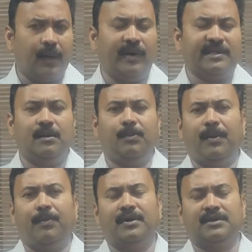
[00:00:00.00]
question
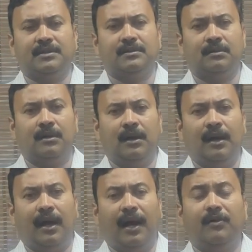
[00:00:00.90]
papers,
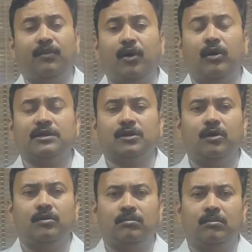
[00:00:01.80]
and we
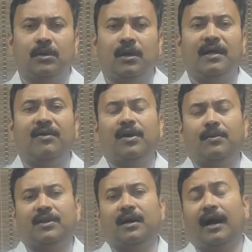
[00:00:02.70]
also
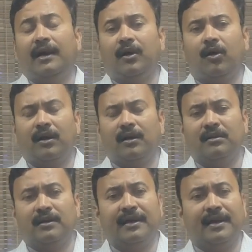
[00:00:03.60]
develop the higher order
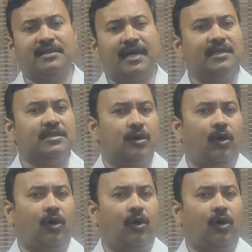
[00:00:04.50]
thinking skills